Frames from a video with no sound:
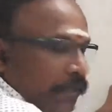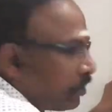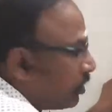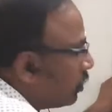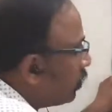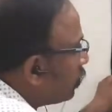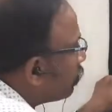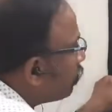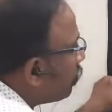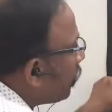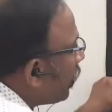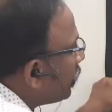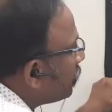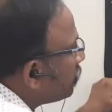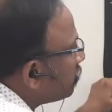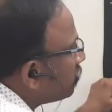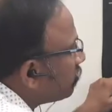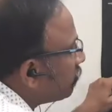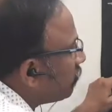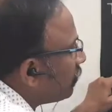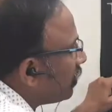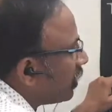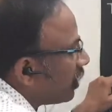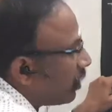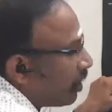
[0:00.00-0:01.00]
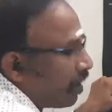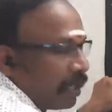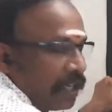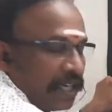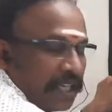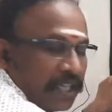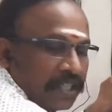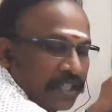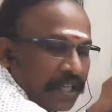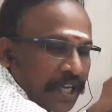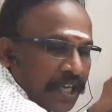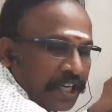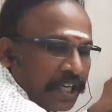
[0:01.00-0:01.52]
These points we call
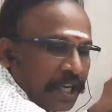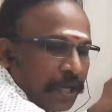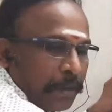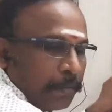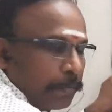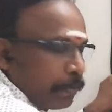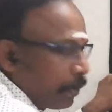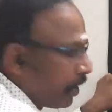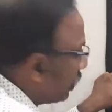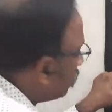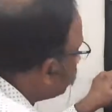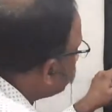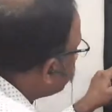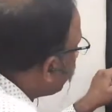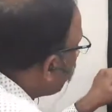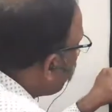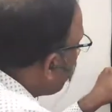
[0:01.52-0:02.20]
as cutting points.